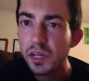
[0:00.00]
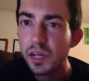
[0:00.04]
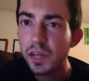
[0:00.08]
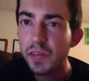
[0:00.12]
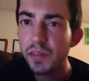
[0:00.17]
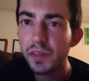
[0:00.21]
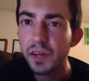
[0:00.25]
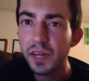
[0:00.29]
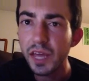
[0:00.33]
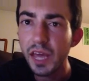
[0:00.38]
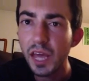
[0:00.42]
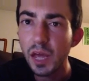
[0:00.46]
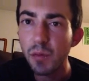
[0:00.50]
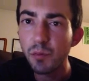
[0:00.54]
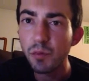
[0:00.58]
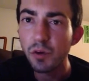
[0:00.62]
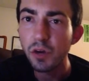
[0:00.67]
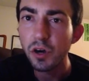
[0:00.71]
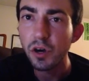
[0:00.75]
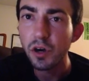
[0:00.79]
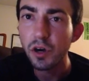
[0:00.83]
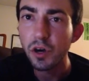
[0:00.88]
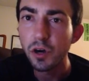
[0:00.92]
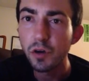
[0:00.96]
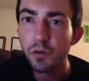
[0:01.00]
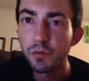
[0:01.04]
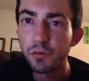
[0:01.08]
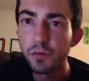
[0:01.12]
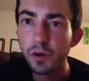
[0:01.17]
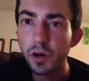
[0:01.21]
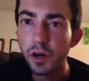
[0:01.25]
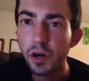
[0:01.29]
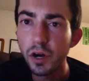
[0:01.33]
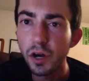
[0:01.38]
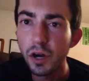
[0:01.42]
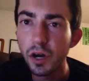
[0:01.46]
in the name
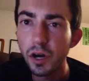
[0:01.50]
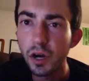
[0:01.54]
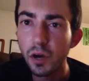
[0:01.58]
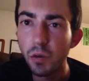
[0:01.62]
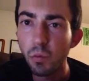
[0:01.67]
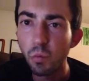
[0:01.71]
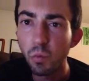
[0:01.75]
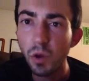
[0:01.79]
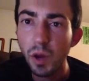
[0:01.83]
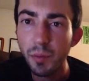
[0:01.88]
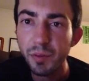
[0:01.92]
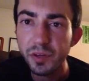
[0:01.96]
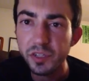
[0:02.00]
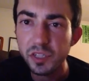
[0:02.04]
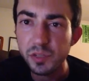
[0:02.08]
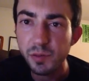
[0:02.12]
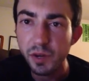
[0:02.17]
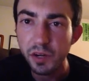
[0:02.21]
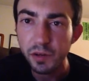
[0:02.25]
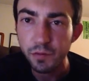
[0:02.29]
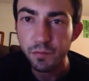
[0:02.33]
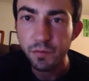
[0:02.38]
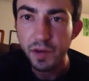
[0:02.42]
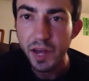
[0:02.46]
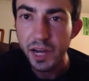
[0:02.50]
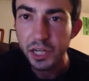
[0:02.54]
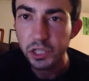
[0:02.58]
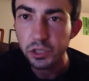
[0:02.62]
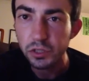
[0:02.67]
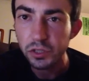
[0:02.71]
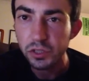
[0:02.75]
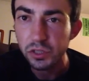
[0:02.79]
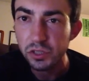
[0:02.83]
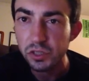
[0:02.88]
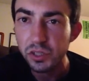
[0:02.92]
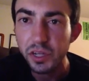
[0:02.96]
of weapons
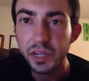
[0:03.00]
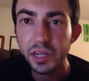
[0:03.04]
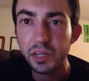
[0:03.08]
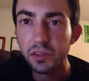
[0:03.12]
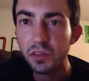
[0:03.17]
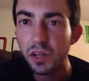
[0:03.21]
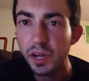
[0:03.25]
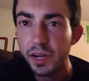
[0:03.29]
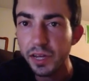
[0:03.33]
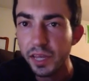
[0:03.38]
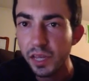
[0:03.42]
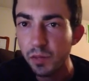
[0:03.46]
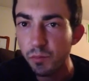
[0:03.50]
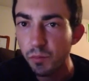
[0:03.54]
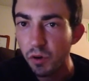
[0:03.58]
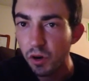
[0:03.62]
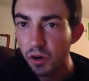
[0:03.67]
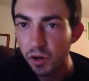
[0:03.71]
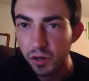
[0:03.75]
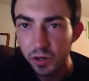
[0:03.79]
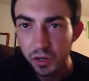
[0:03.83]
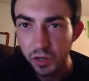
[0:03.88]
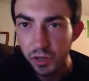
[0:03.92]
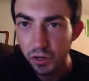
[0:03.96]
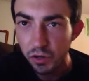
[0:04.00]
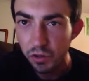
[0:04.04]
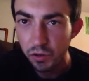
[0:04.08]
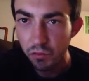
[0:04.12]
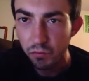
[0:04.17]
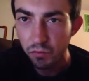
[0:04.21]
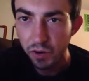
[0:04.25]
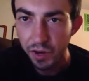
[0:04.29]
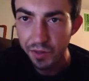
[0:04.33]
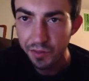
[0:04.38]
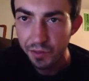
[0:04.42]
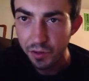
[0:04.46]
manufacturers like Lockheed Martin
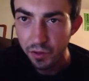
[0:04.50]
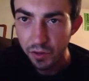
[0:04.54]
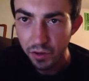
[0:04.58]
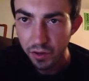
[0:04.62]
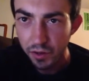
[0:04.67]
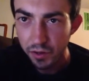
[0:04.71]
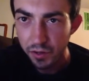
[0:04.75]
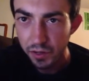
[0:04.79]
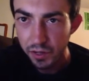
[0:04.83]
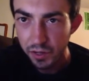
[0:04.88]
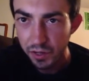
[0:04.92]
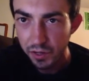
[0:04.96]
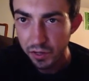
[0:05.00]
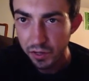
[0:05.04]
and Raytheon